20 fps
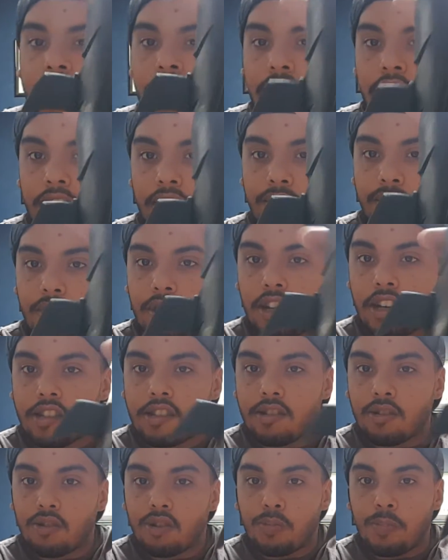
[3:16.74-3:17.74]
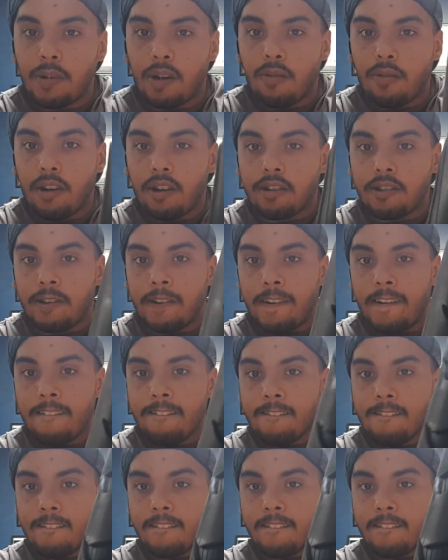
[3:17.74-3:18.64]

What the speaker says: I'll give you a nice little spin around here.